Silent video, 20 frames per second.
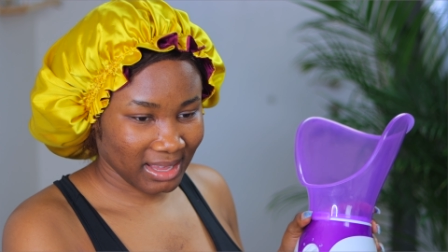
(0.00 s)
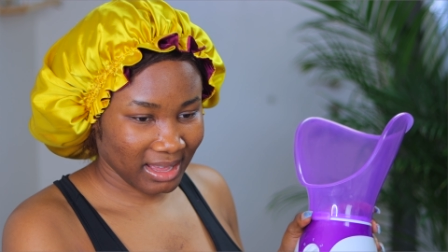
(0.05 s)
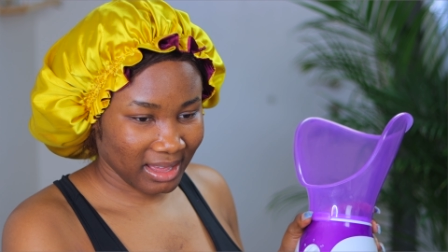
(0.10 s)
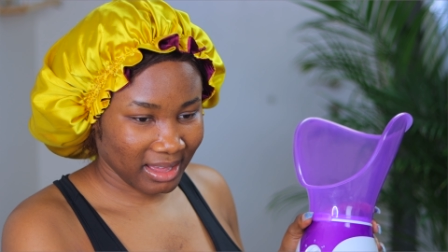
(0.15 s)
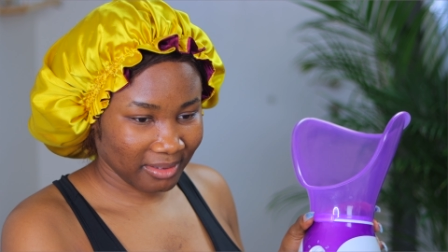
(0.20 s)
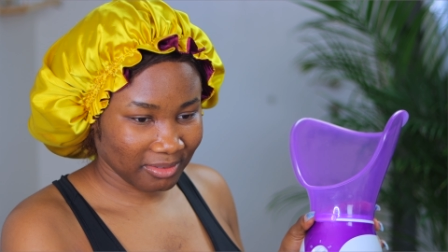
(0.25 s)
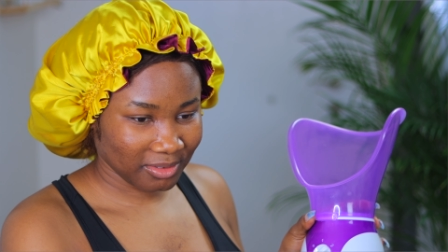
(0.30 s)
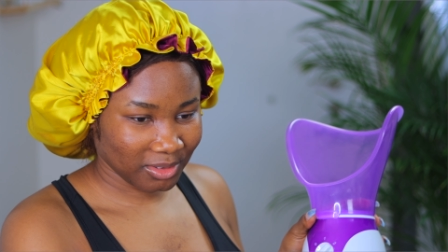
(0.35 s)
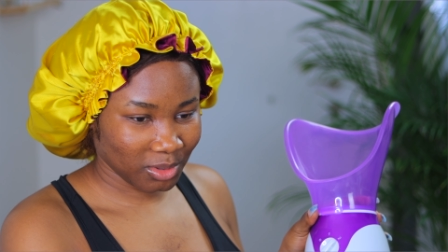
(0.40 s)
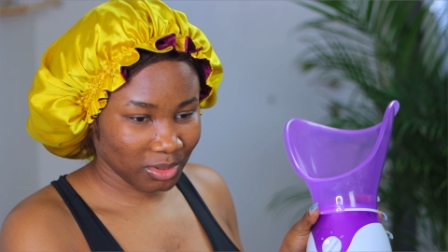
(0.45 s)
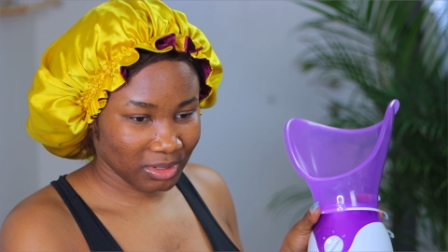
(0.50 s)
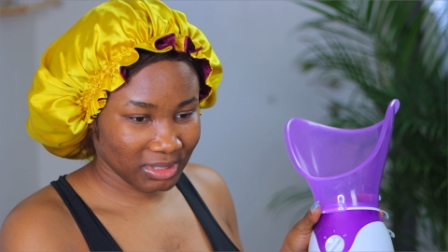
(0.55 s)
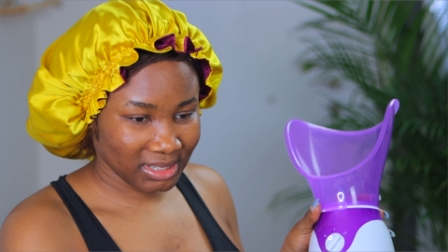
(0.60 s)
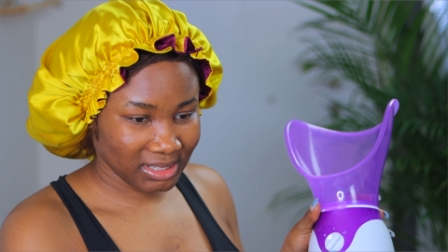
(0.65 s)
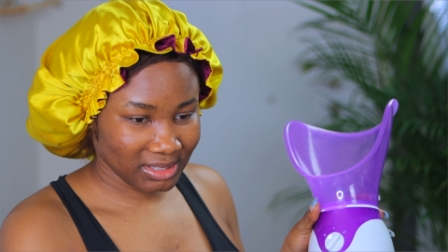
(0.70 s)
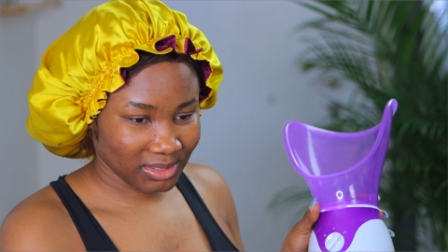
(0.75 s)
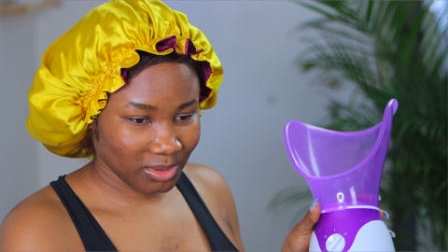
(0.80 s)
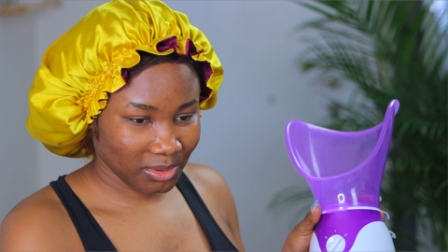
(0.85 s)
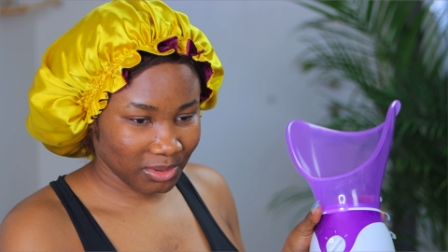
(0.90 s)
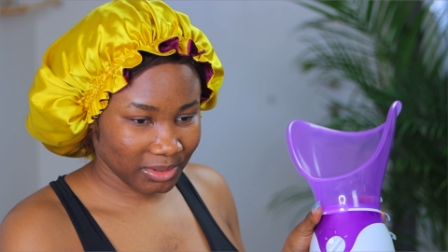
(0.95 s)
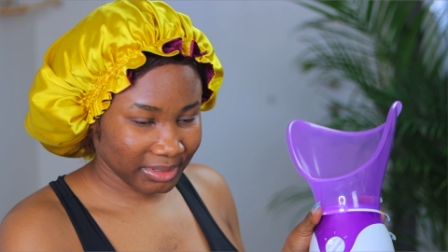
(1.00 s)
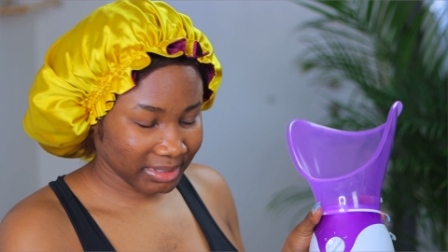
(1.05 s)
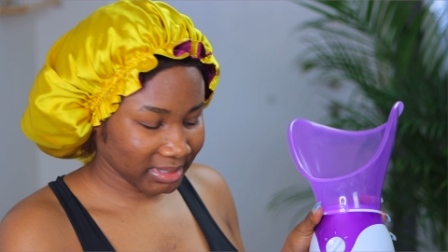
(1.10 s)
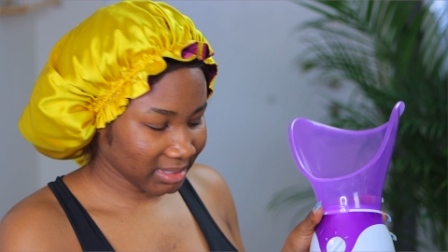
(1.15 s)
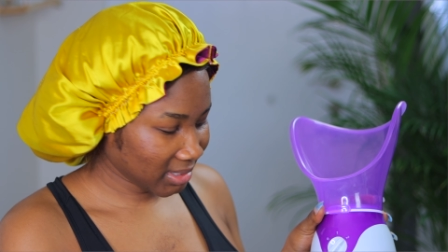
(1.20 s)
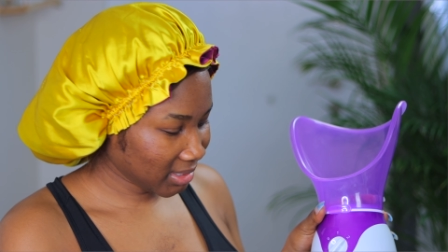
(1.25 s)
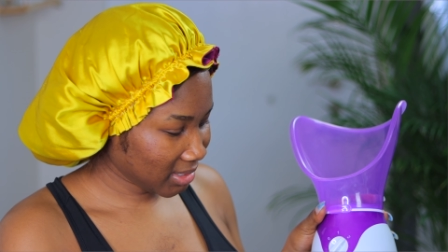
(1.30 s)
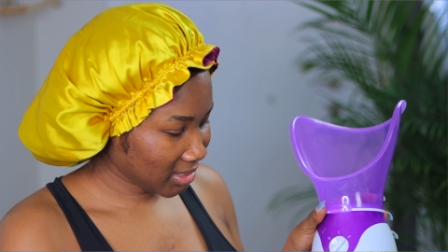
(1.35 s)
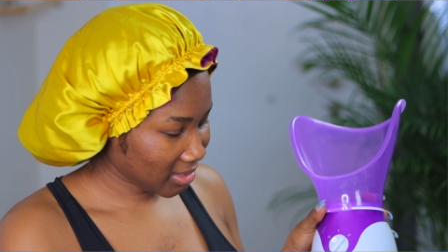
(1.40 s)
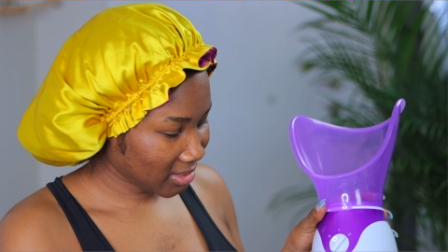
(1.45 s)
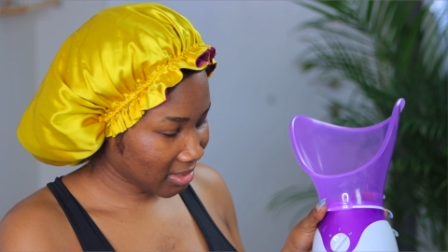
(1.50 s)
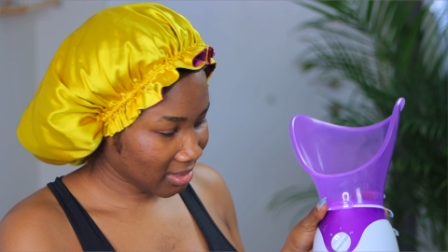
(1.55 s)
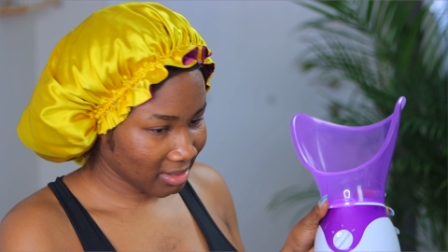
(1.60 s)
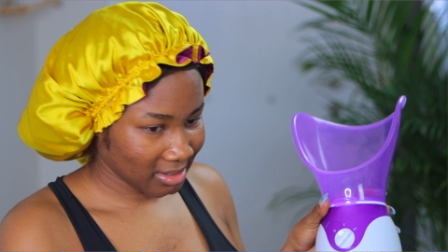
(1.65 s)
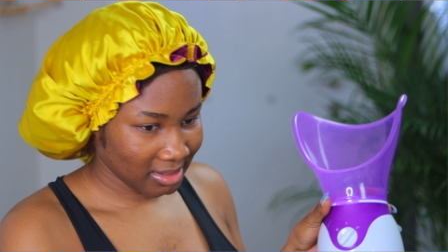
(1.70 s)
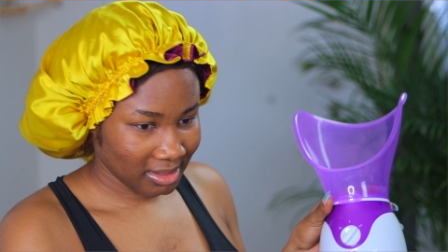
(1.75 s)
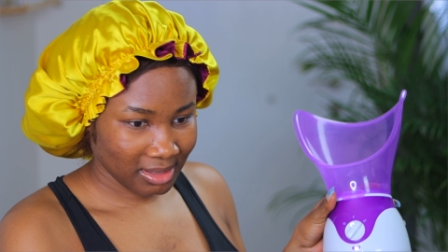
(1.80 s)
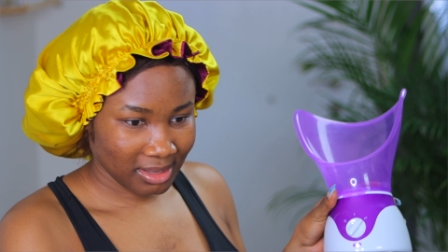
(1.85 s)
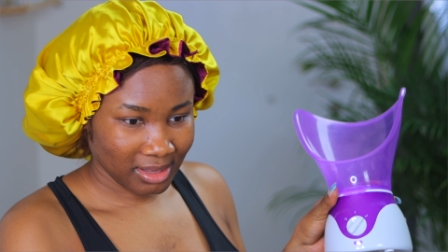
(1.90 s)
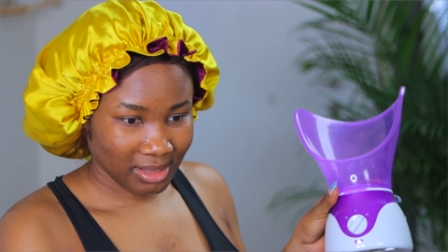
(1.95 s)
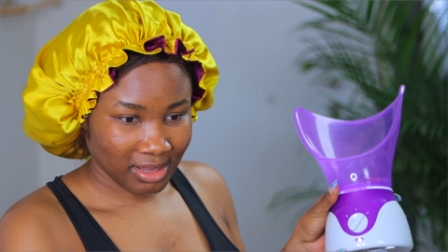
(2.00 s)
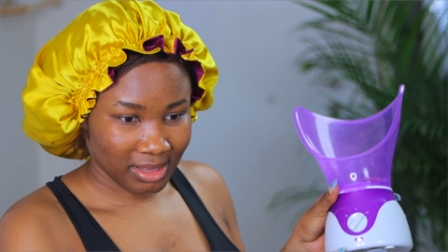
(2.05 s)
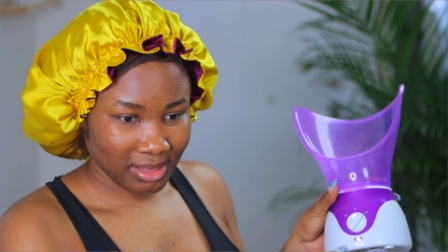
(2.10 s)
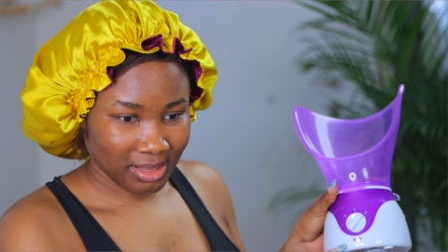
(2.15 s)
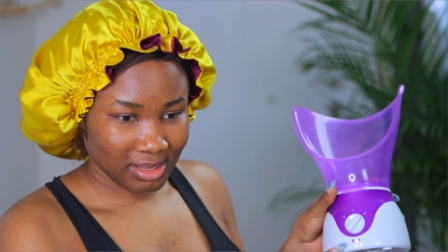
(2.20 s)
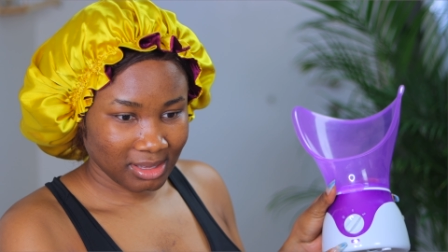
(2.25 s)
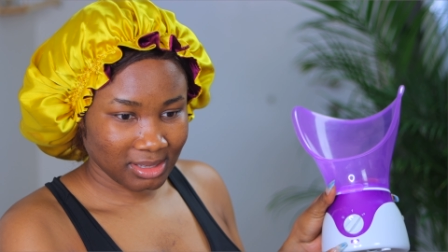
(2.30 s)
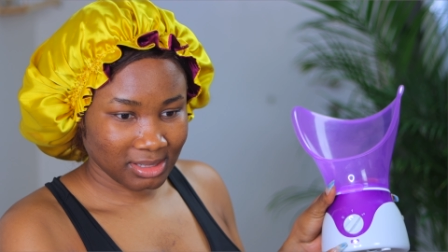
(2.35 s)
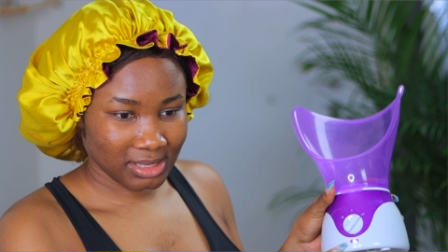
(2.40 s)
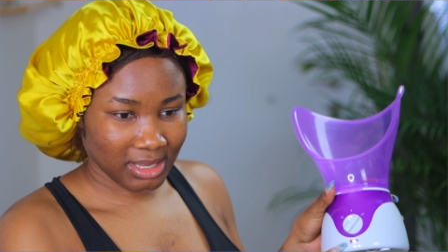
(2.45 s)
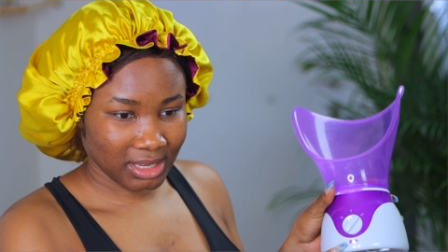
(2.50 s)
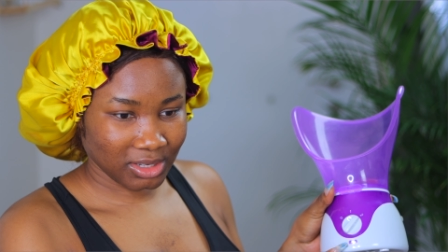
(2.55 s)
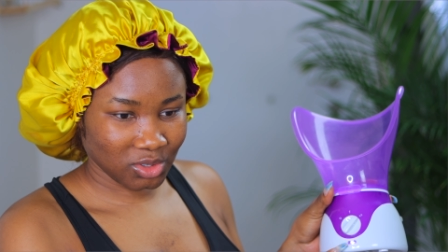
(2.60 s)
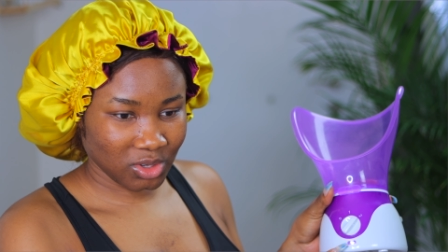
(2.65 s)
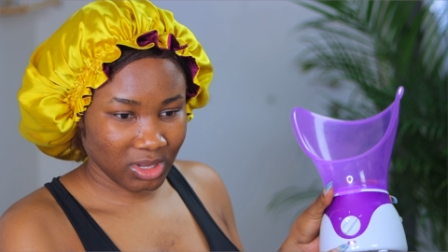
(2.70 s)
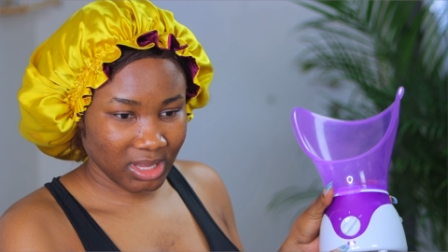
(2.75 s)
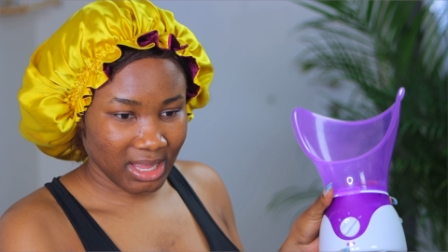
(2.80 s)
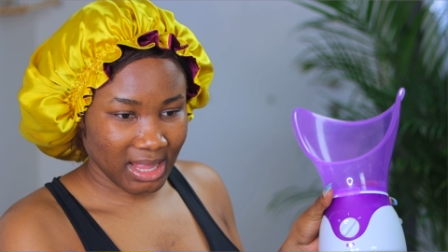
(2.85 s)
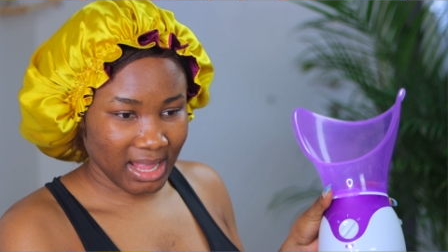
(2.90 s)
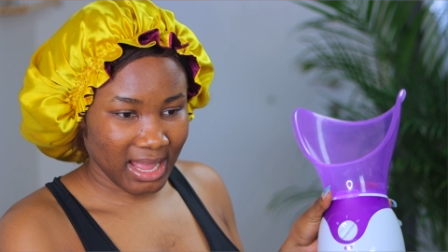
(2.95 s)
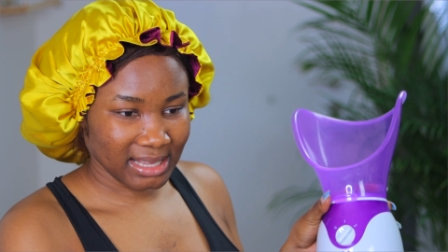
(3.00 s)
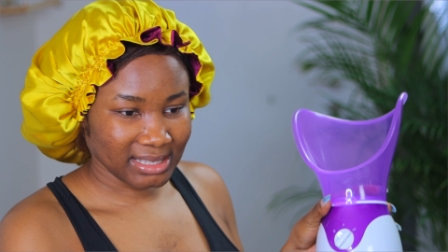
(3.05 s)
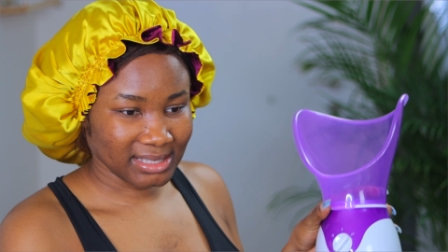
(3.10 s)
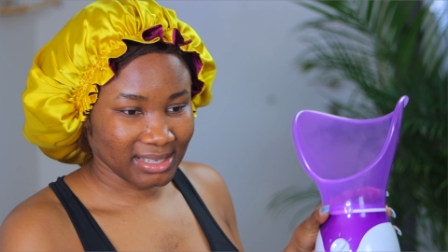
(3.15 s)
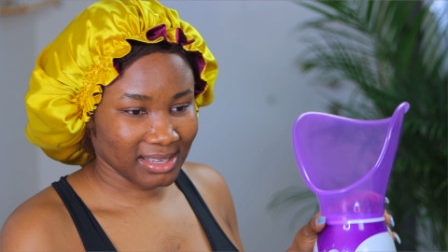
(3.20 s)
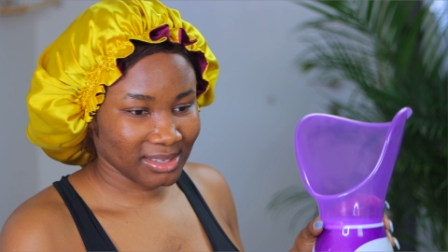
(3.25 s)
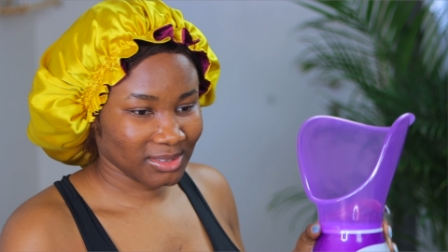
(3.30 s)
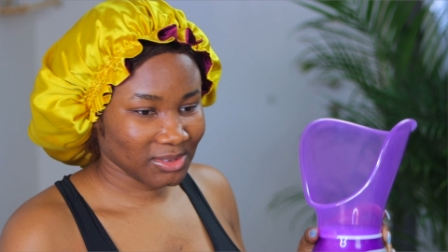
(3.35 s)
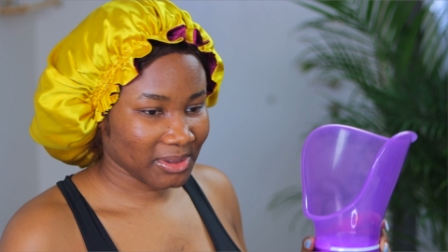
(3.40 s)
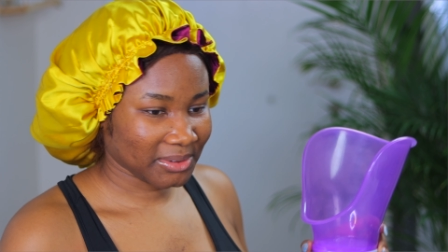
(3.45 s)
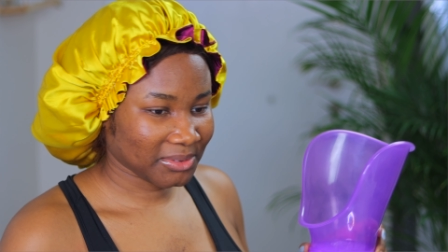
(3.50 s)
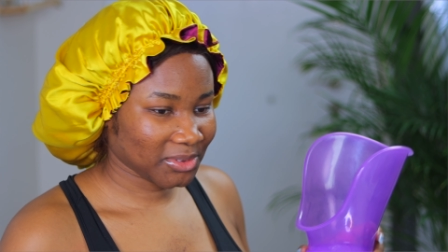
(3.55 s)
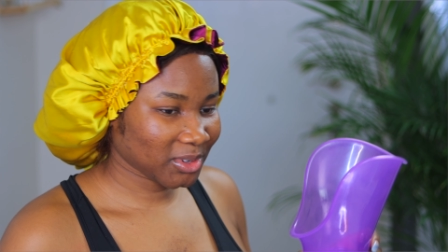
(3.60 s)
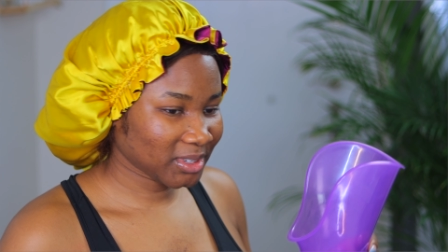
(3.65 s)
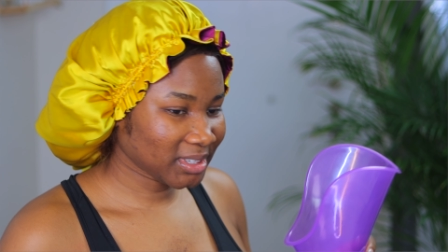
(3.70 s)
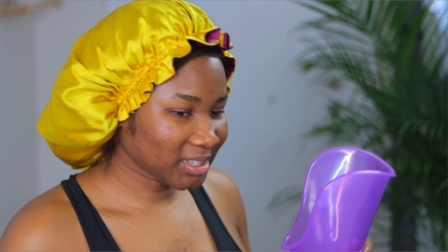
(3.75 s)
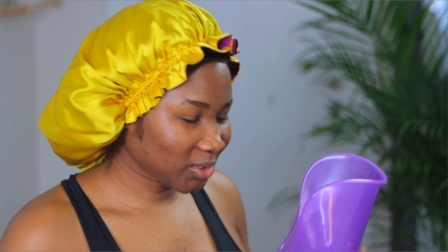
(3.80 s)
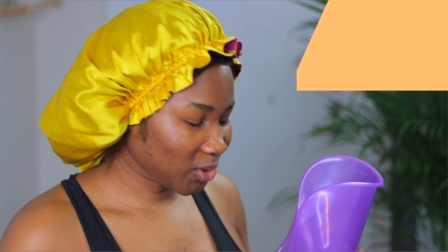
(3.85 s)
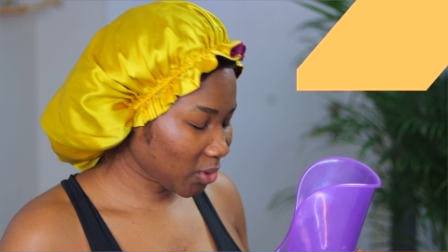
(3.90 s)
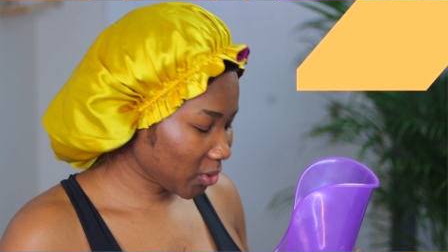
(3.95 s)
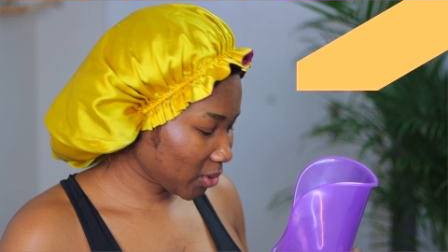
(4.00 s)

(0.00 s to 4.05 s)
I've turned it on. It's like showing a light here, so I've turned it